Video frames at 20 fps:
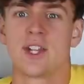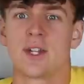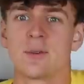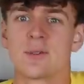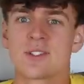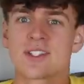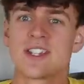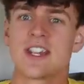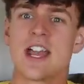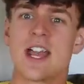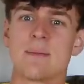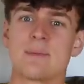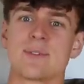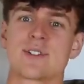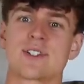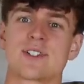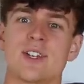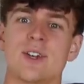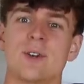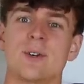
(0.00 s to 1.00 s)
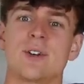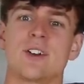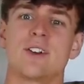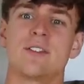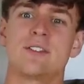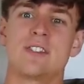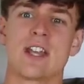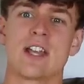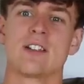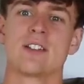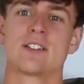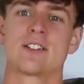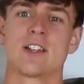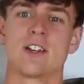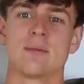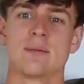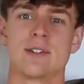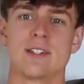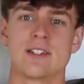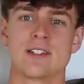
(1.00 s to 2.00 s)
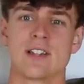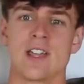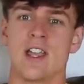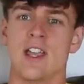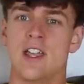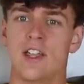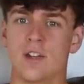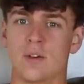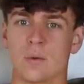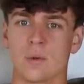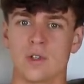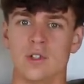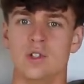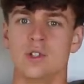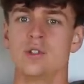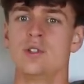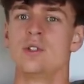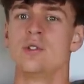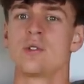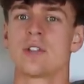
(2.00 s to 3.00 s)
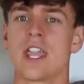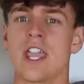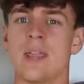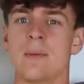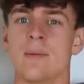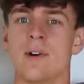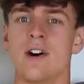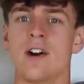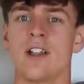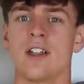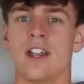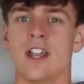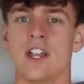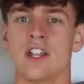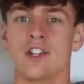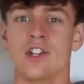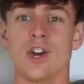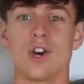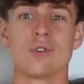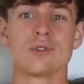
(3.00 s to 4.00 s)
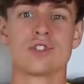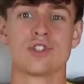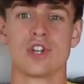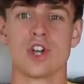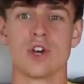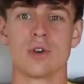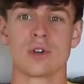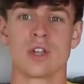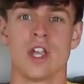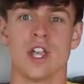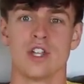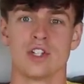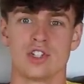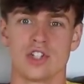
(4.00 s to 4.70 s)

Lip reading: There was an episode of Teletubbies where Nunu came on and, no joke,